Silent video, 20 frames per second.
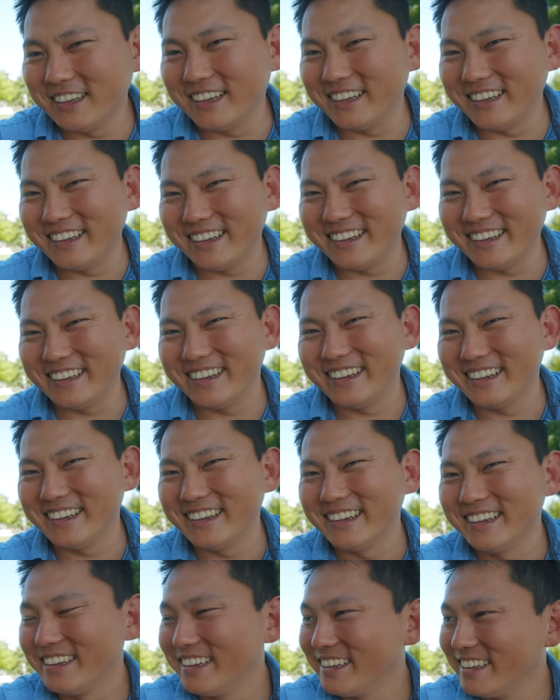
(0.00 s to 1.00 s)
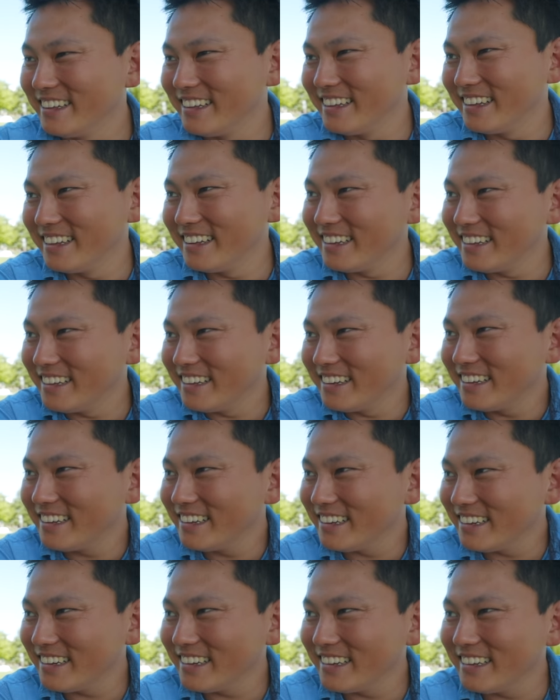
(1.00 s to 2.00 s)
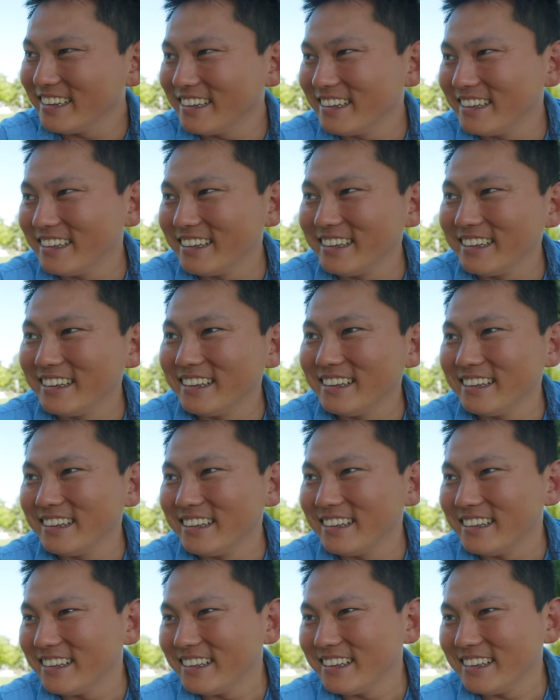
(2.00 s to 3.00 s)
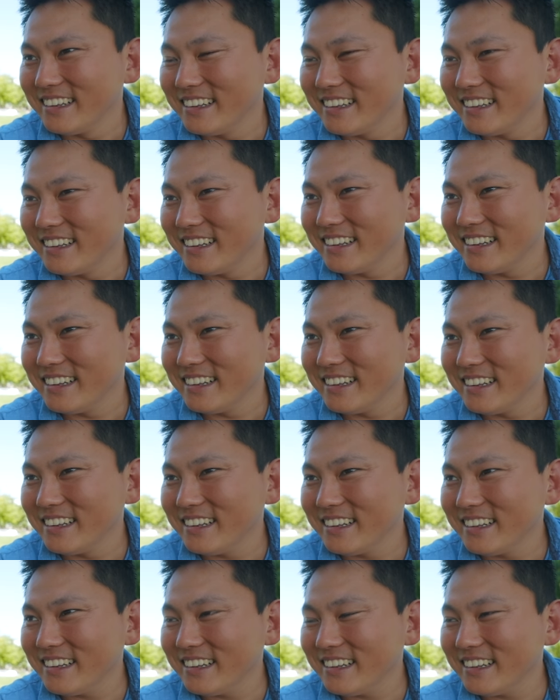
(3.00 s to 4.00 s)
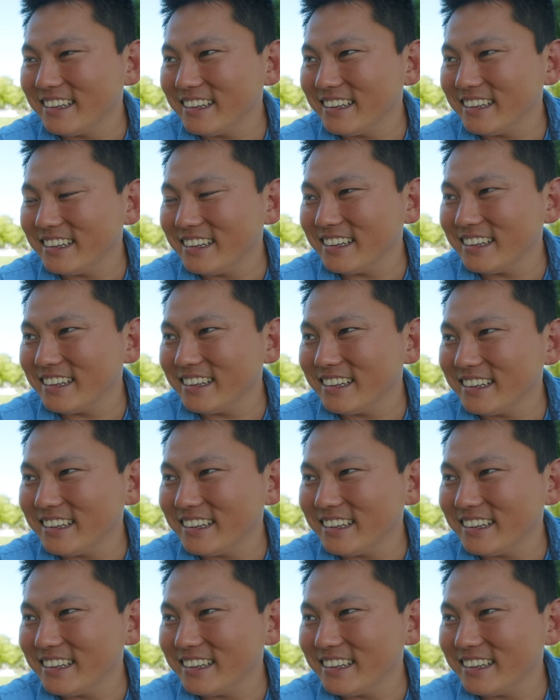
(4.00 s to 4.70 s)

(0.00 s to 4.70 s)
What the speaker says: No words are spoken by the person on screen.